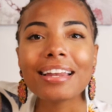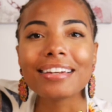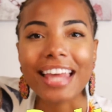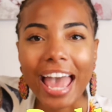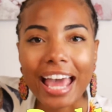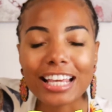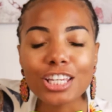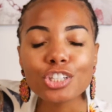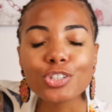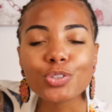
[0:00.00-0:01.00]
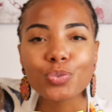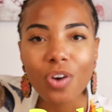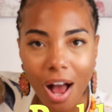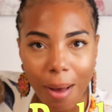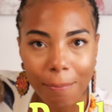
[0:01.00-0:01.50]
daddy
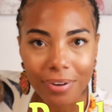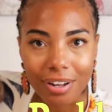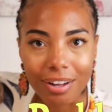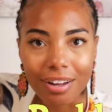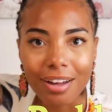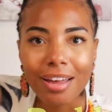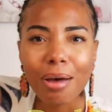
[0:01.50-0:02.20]
drama,